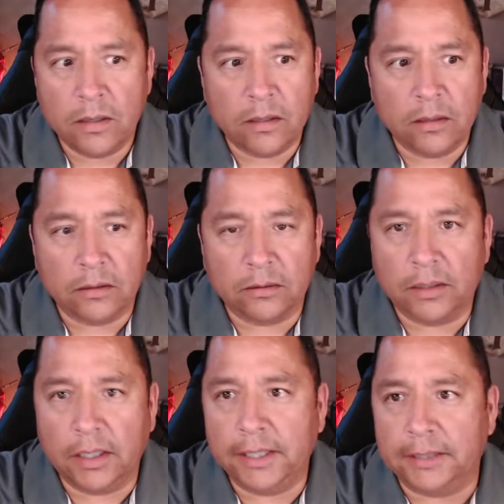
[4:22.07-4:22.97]
All
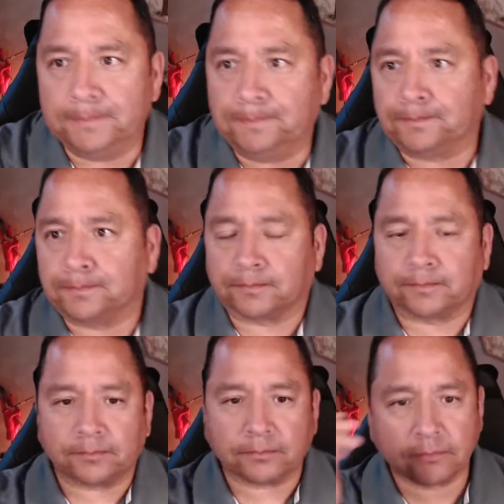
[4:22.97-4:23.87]
right.
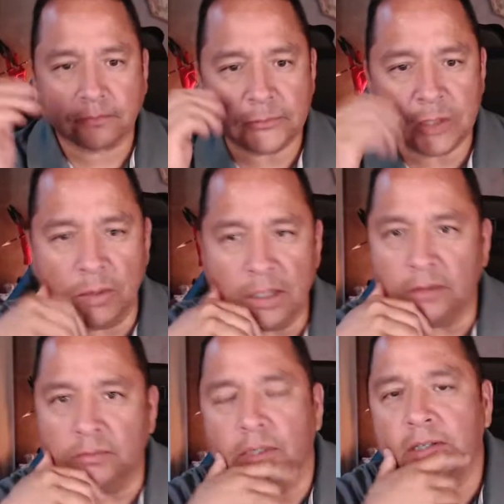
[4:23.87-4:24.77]
Well,
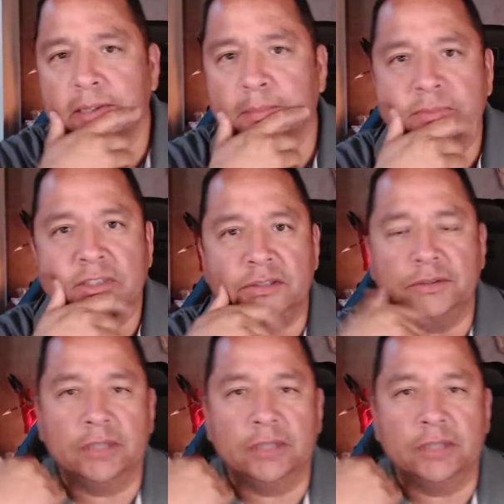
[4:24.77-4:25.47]
welcome to